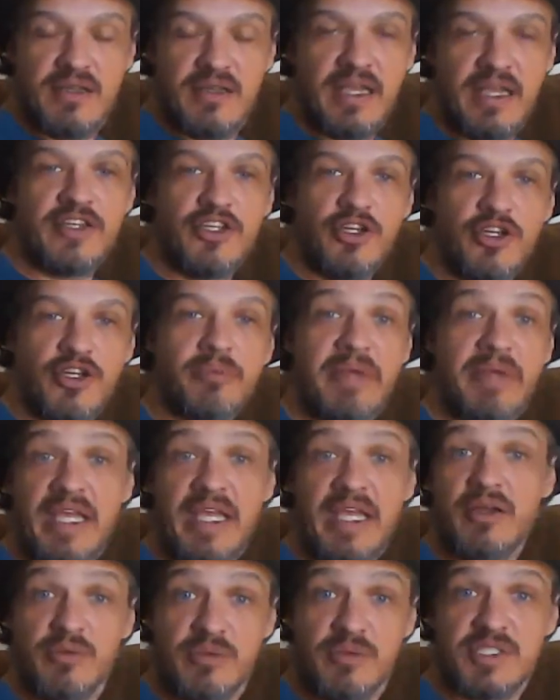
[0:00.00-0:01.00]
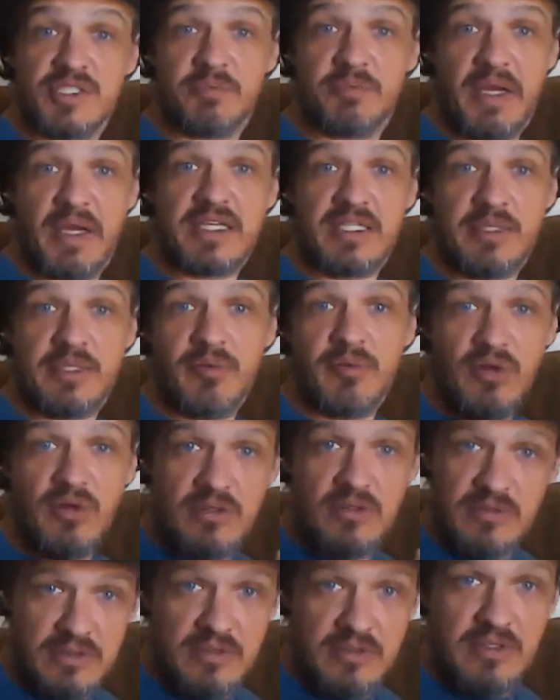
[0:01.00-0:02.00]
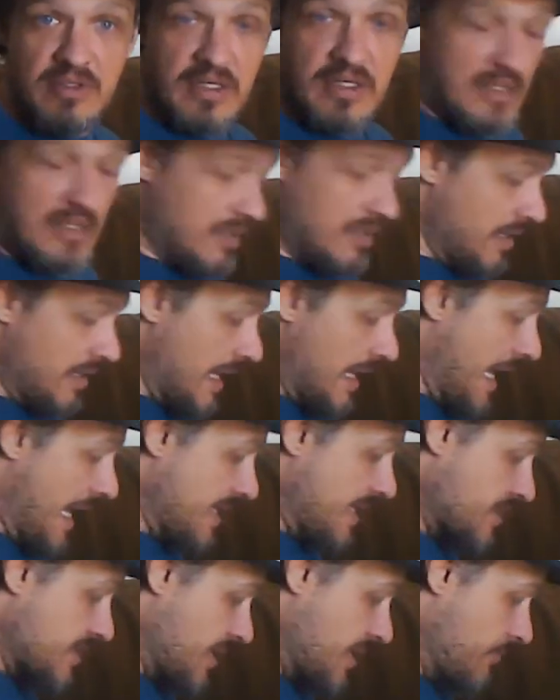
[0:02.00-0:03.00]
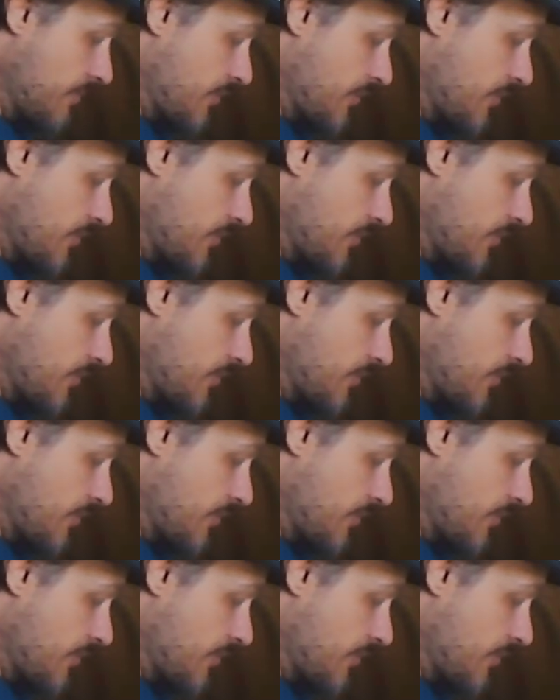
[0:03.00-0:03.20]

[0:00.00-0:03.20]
and you're being respectable, ask him